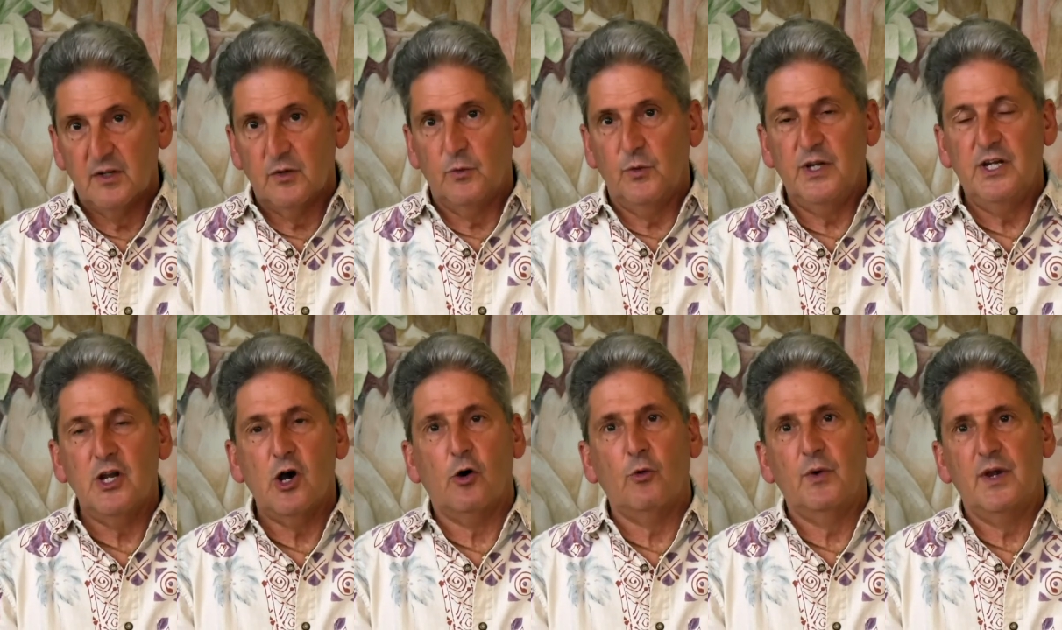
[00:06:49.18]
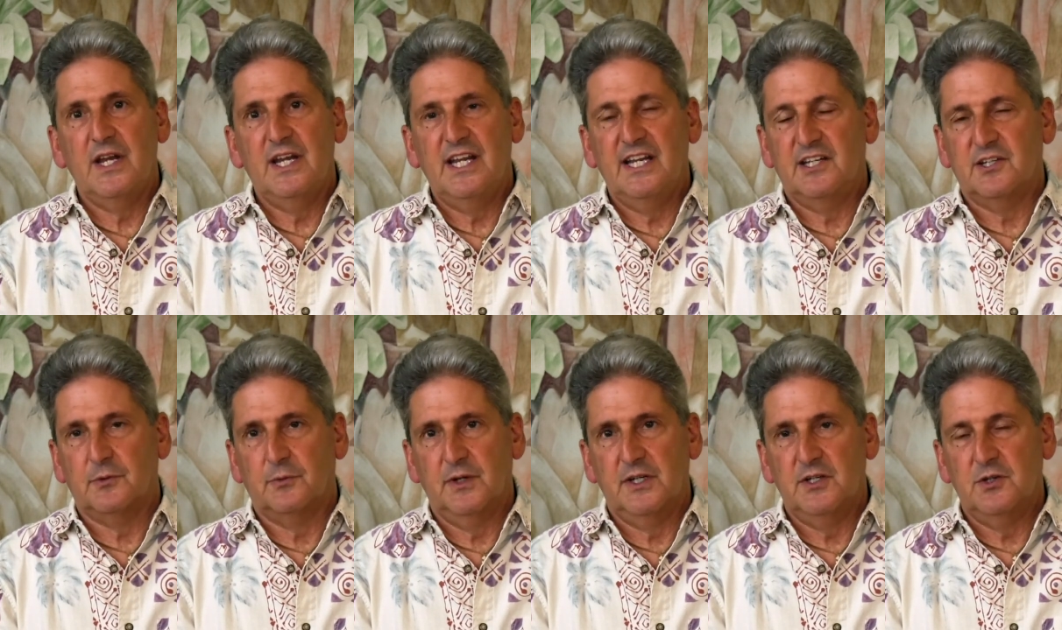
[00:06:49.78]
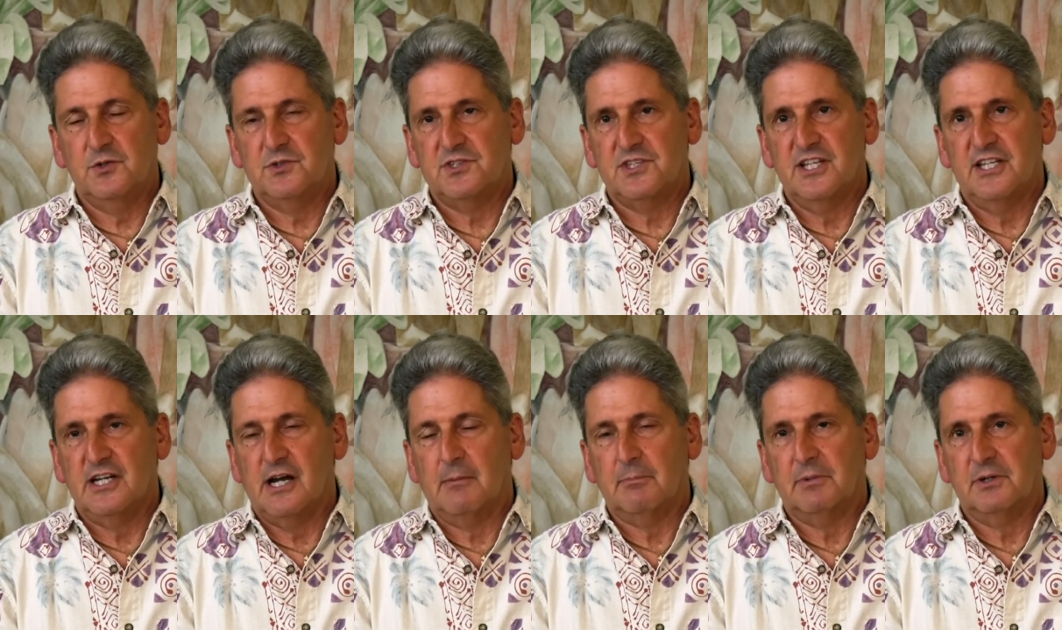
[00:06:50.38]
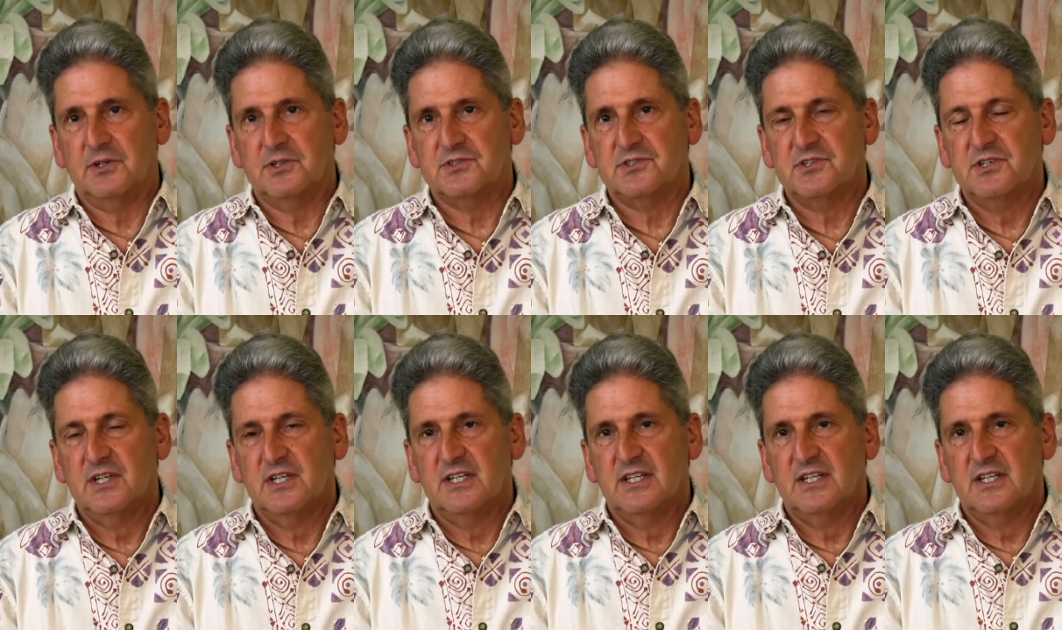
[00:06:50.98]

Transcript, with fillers: We know we need to reduce the numbers.